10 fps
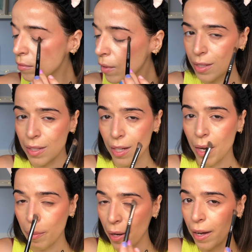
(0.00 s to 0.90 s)
Since I
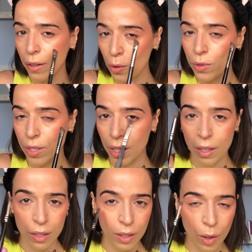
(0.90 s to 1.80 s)
applied
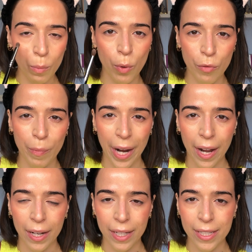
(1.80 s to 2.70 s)
concealer on both my
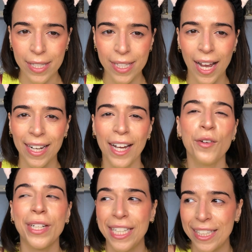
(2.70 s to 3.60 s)
eyelids, I kind
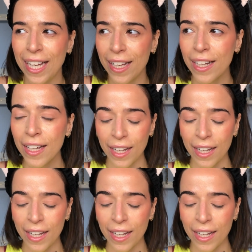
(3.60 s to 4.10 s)
of need that.